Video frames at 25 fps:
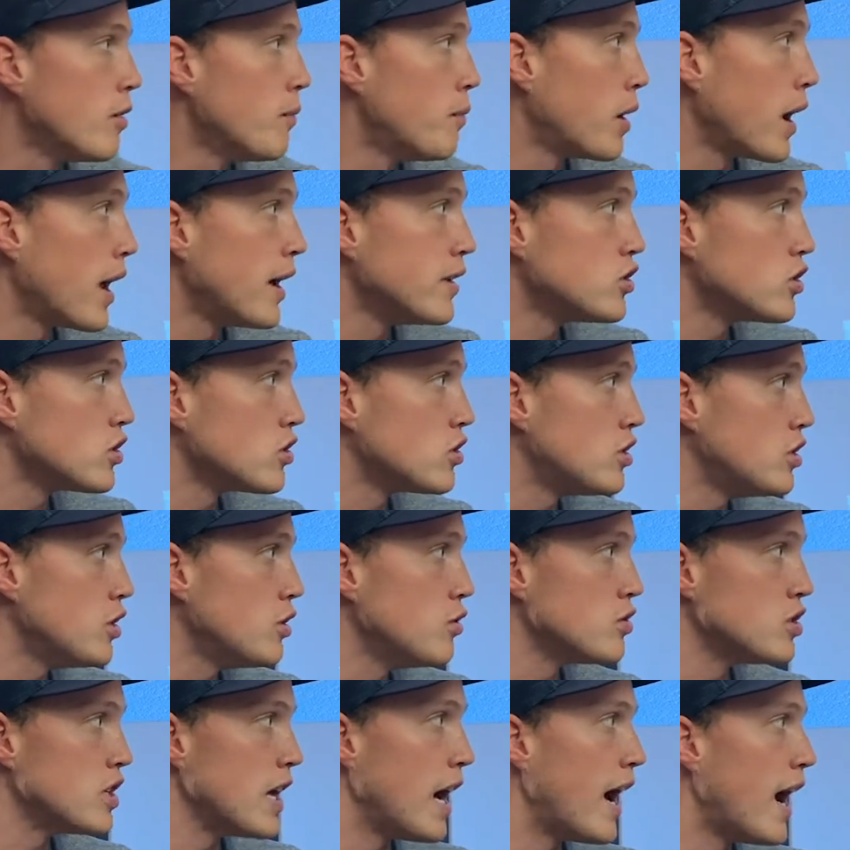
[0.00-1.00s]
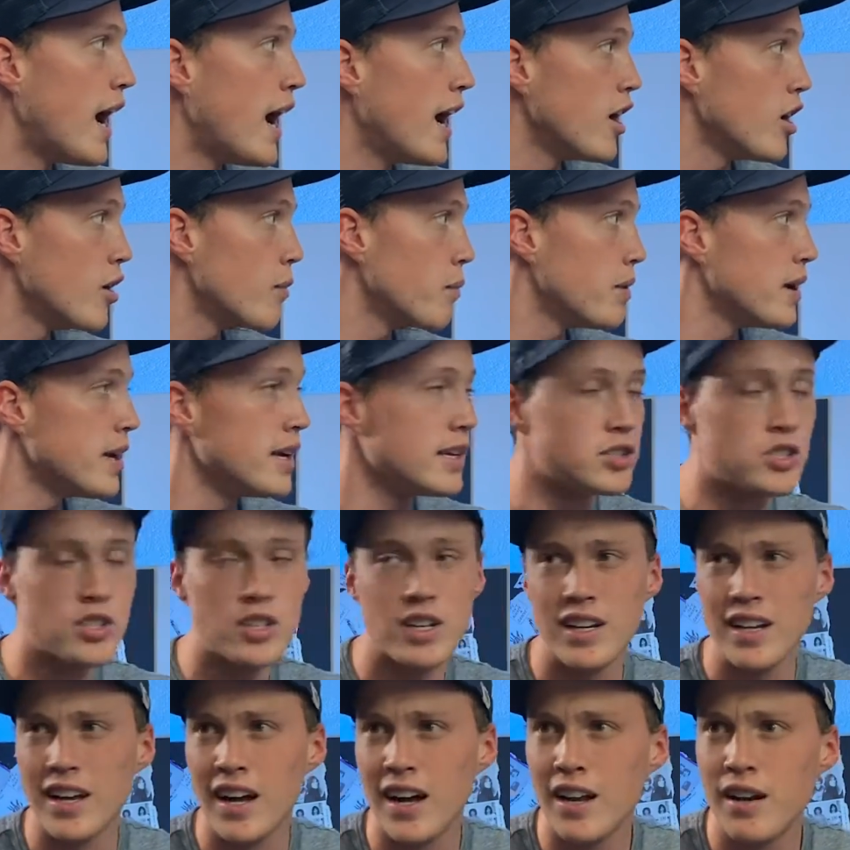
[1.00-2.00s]
But I just used a higher pitch,
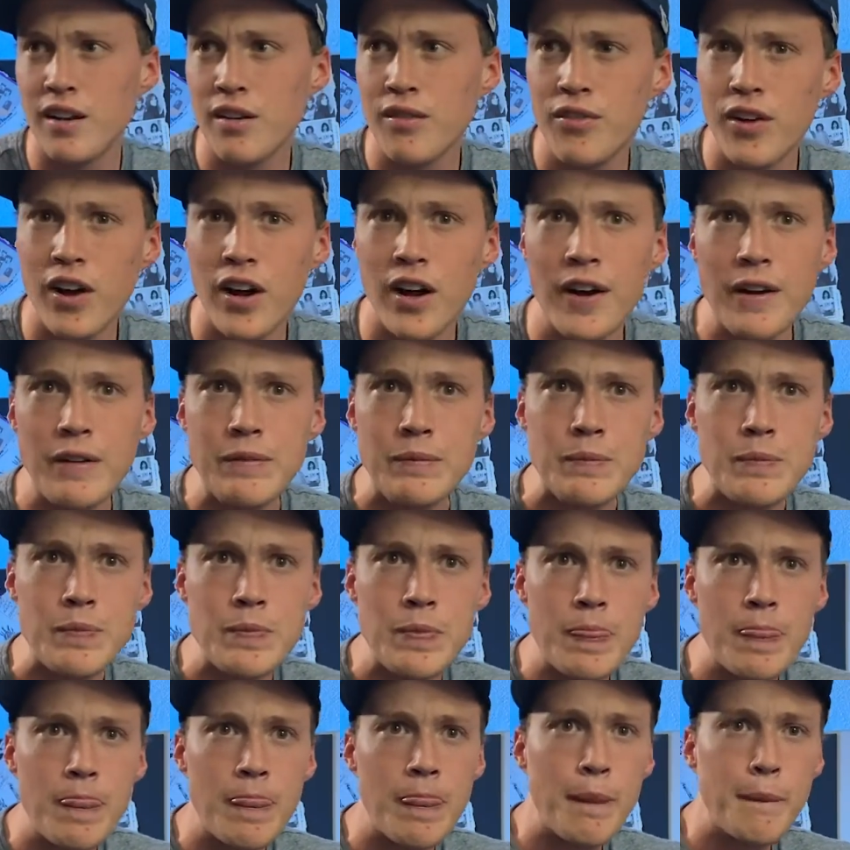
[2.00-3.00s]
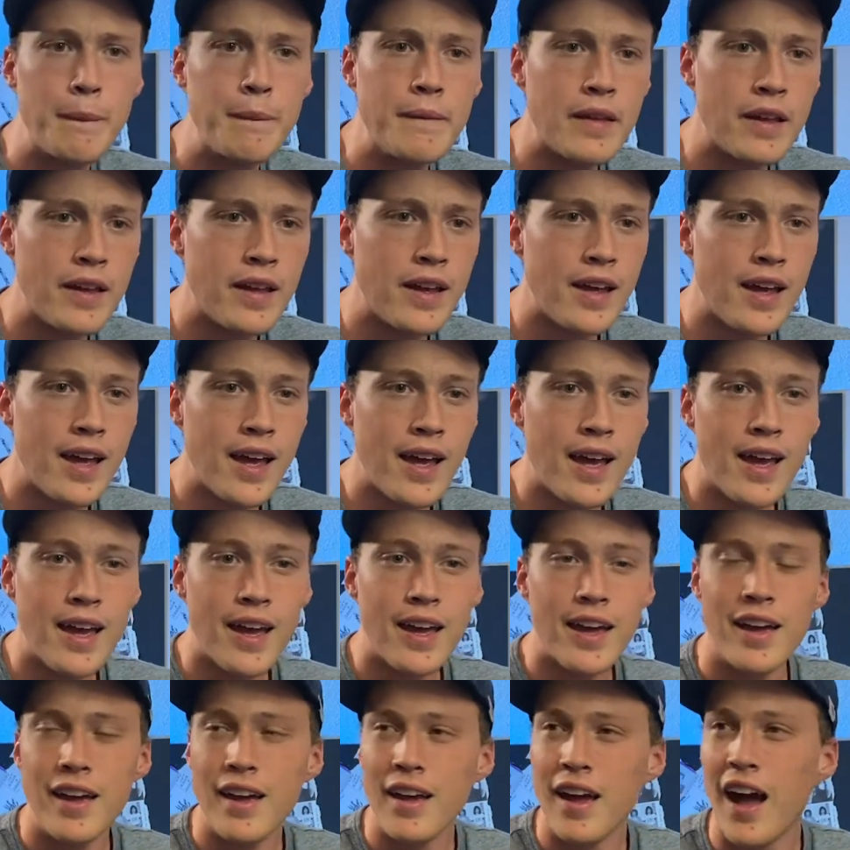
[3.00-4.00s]
and it kind of,
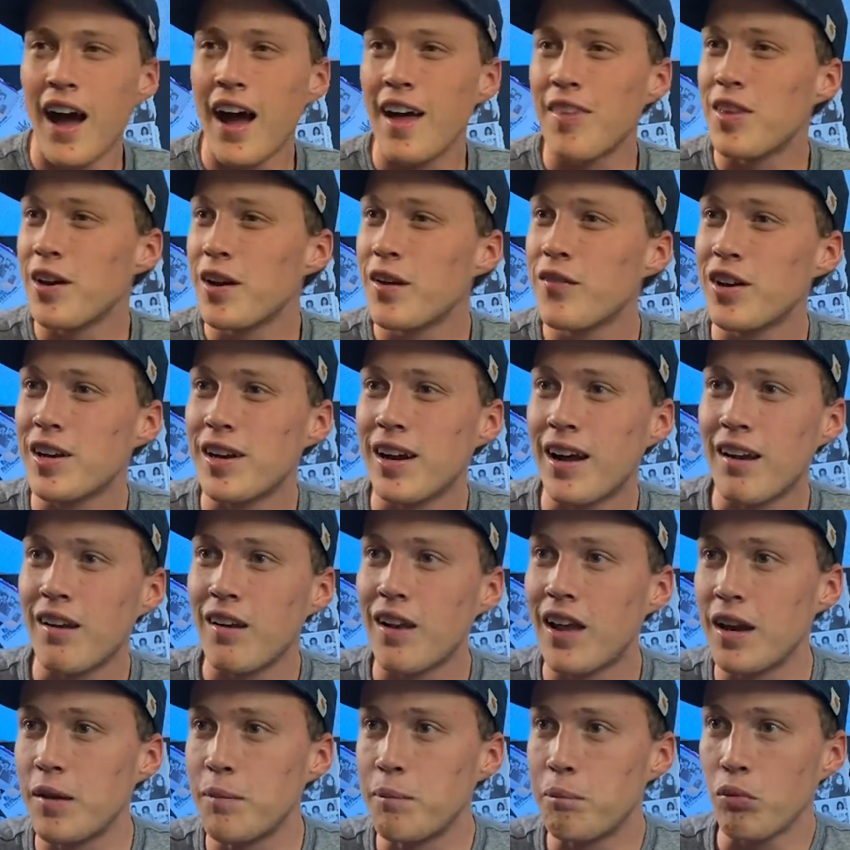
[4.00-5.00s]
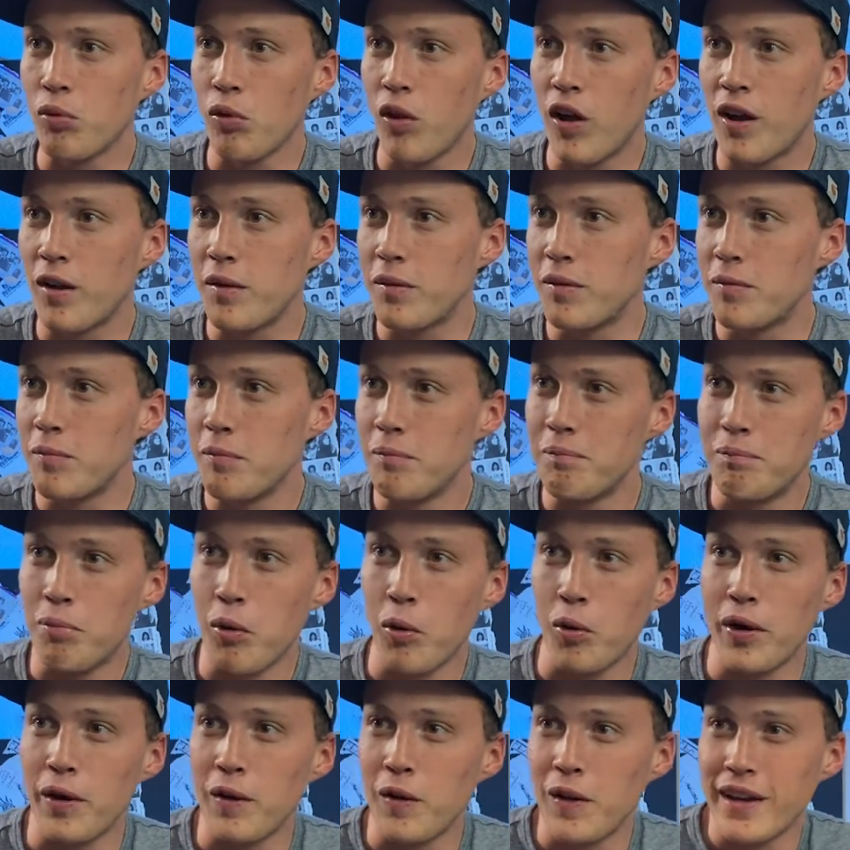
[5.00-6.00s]
I think of it kind of like blood
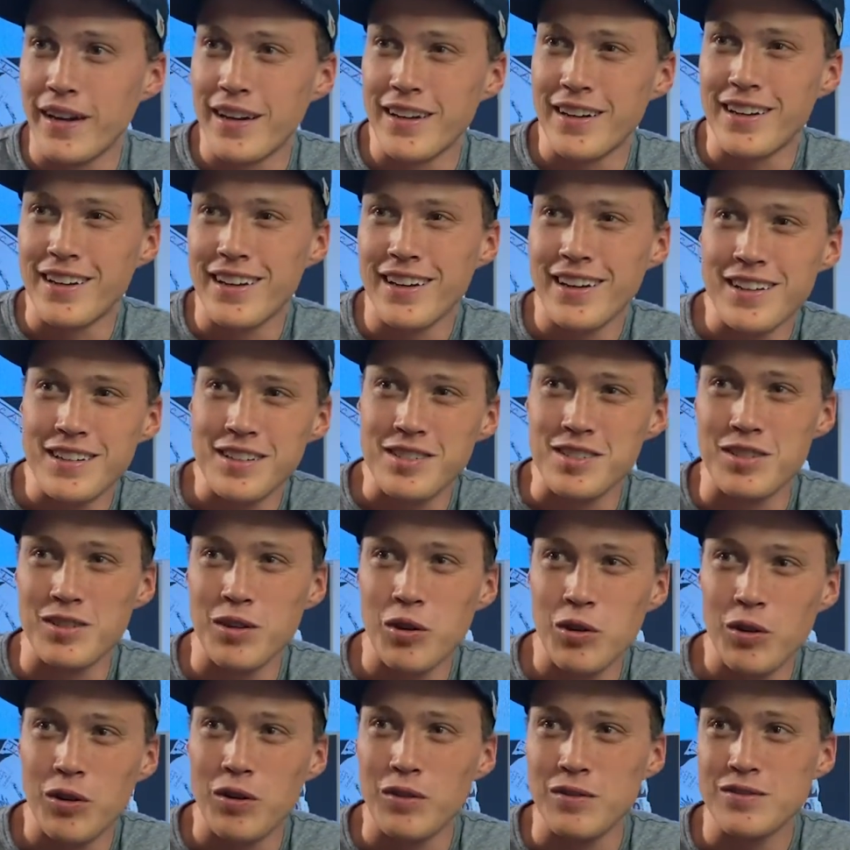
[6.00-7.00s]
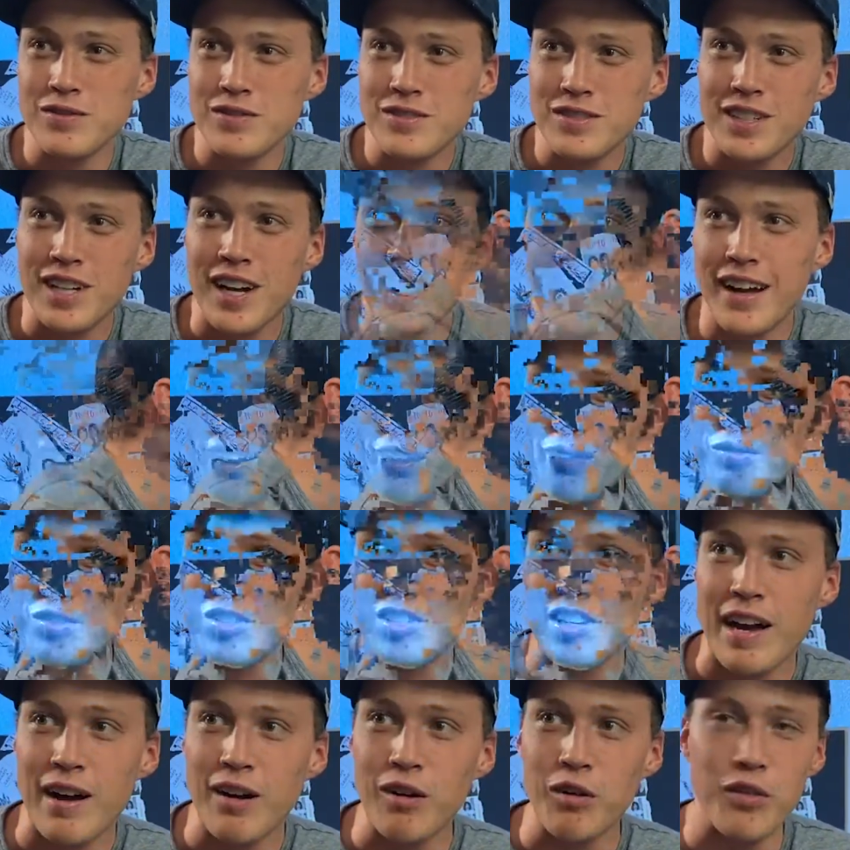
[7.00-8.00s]
boiling is the kind of
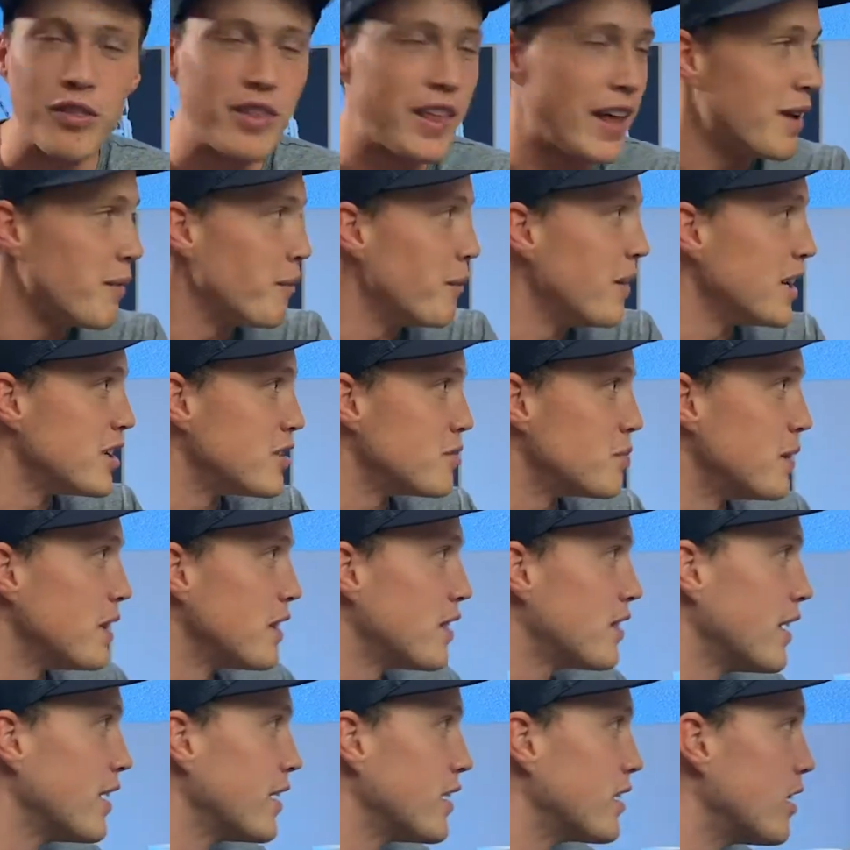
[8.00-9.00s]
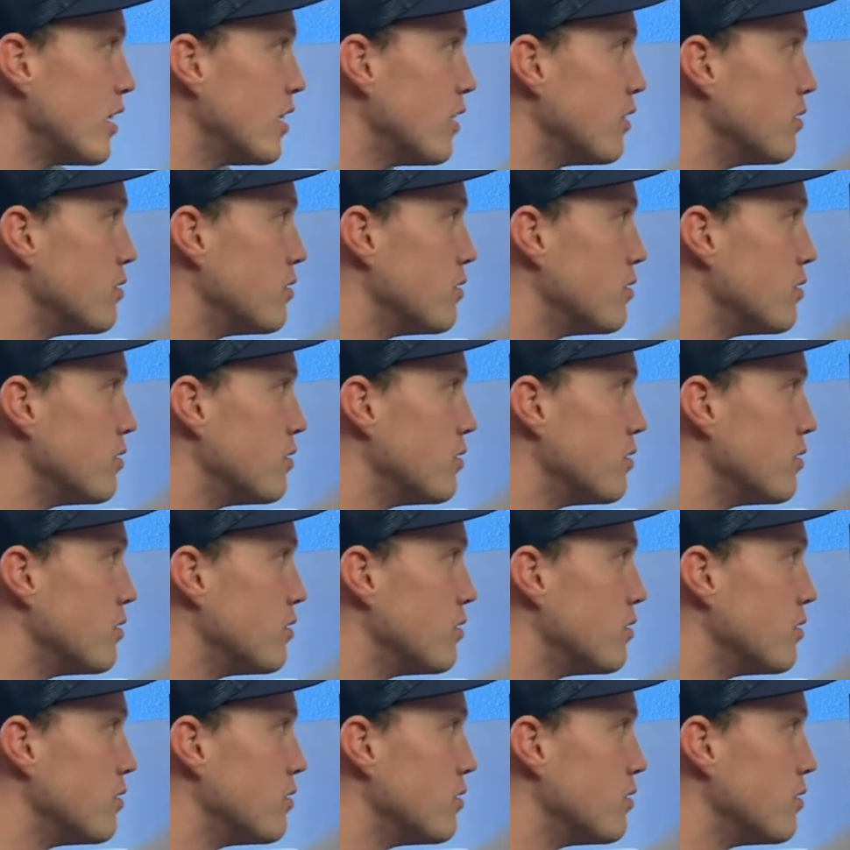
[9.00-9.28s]
sound that it makes me think of.